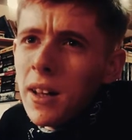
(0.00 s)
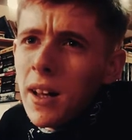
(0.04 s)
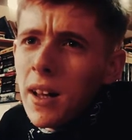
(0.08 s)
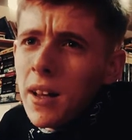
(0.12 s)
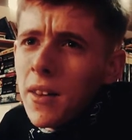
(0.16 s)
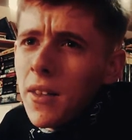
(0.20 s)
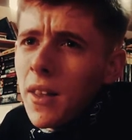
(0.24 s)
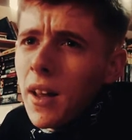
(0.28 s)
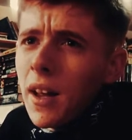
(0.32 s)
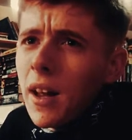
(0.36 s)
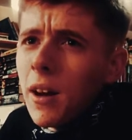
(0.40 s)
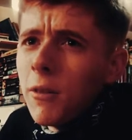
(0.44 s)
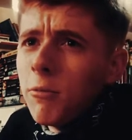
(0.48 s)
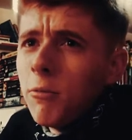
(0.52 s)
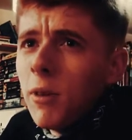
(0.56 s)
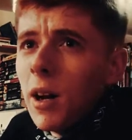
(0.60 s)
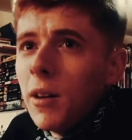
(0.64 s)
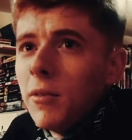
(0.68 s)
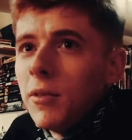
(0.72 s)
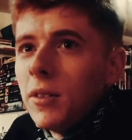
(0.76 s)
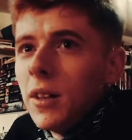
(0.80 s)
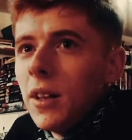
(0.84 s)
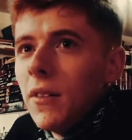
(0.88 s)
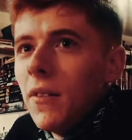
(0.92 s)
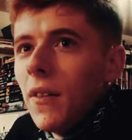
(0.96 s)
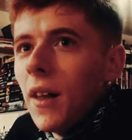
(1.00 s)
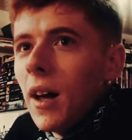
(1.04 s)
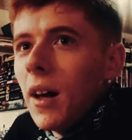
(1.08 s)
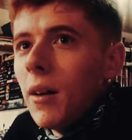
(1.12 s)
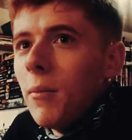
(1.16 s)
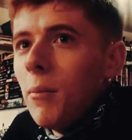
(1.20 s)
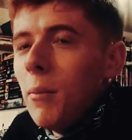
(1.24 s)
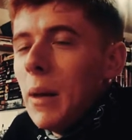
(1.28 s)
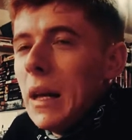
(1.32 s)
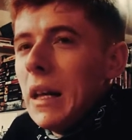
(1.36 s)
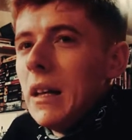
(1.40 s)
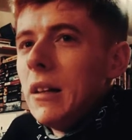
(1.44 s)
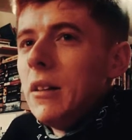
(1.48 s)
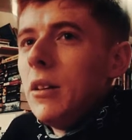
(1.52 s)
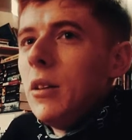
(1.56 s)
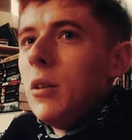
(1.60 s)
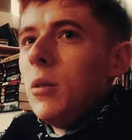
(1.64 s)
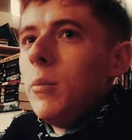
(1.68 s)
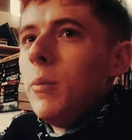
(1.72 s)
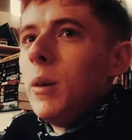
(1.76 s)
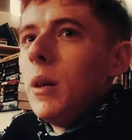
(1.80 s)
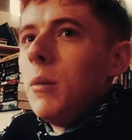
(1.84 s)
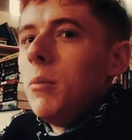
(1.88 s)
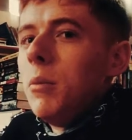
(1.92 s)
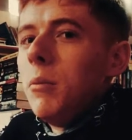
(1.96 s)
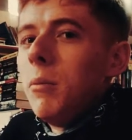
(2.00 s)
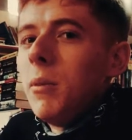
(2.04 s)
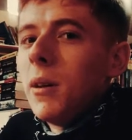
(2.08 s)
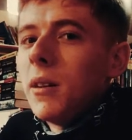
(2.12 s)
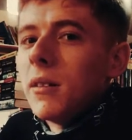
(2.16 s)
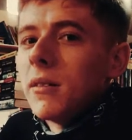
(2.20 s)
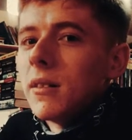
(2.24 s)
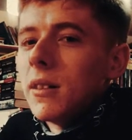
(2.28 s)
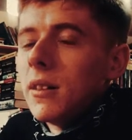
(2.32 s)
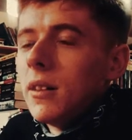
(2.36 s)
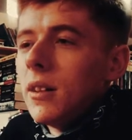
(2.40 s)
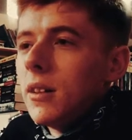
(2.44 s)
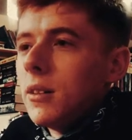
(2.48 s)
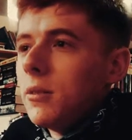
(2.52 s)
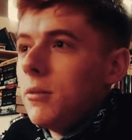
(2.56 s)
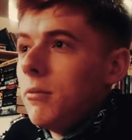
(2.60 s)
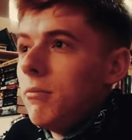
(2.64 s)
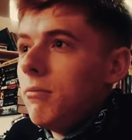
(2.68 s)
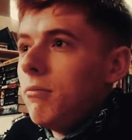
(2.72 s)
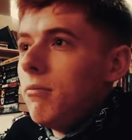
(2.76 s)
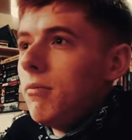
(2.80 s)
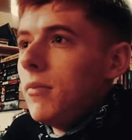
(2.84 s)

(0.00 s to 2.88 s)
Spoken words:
I think I revel in that, meeting new people, because I know